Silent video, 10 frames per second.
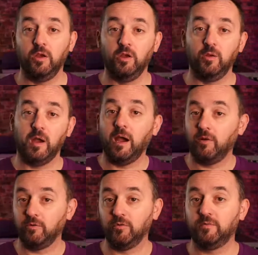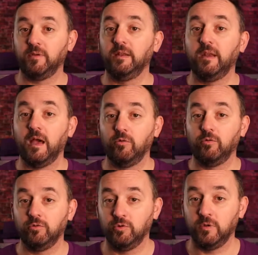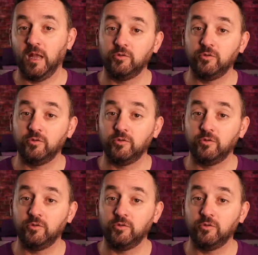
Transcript: how you're feeling, how you're doing. And